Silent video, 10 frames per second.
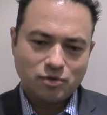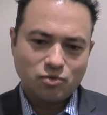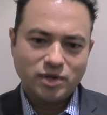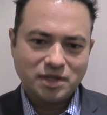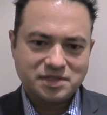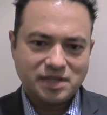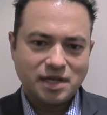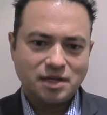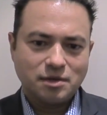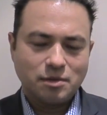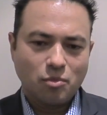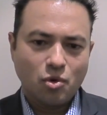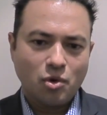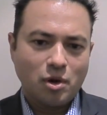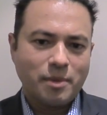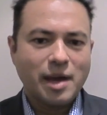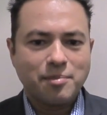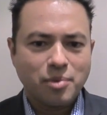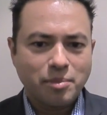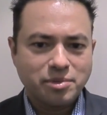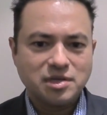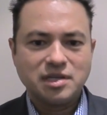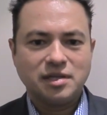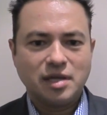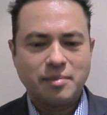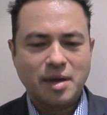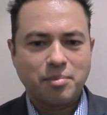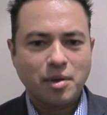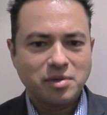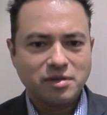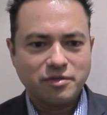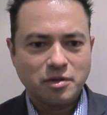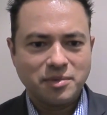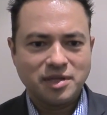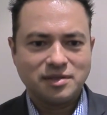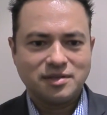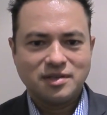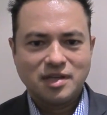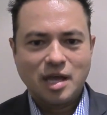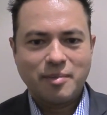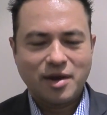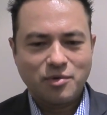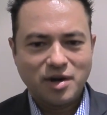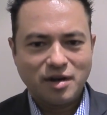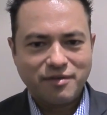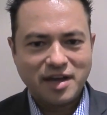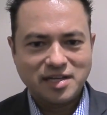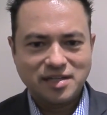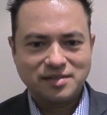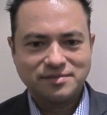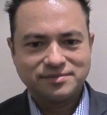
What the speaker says: real estate, more about property development, about renovating,